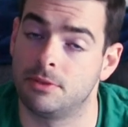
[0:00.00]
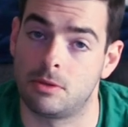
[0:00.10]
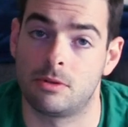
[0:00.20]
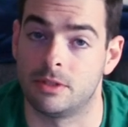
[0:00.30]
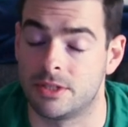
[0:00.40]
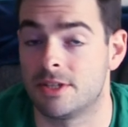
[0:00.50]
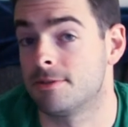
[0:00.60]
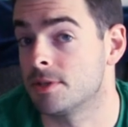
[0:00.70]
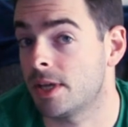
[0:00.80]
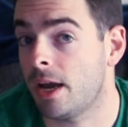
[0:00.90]
floral and
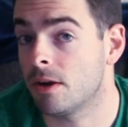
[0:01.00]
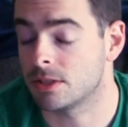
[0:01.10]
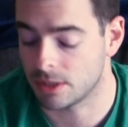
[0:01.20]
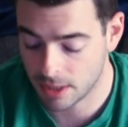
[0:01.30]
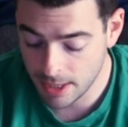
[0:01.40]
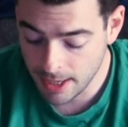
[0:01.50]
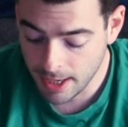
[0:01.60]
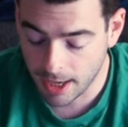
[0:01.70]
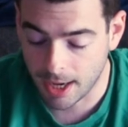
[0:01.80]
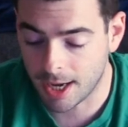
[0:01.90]
citrus character,
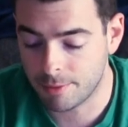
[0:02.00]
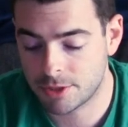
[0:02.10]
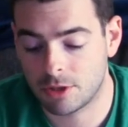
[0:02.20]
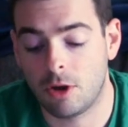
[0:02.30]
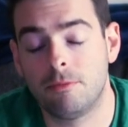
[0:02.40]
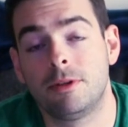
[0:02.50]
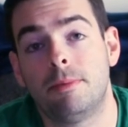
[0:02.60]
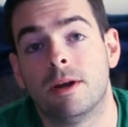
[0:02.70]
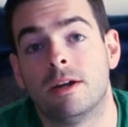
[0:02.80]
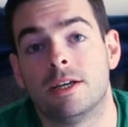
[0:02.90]
uh, which will hopefully
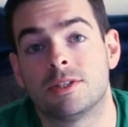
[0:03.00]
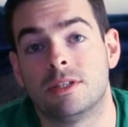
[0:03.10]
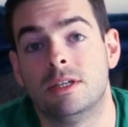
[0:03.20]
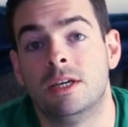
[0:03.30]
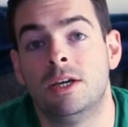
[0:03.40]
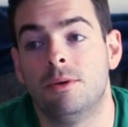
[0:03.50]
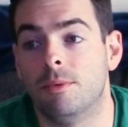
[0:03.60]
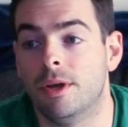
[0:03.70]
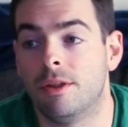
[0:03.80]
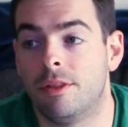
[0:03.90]
pair nicely
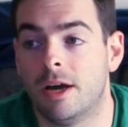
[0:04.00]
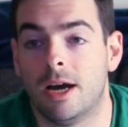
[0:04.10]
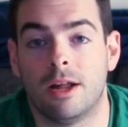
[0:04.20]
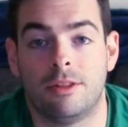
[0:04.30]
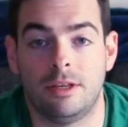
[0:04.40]
with uh,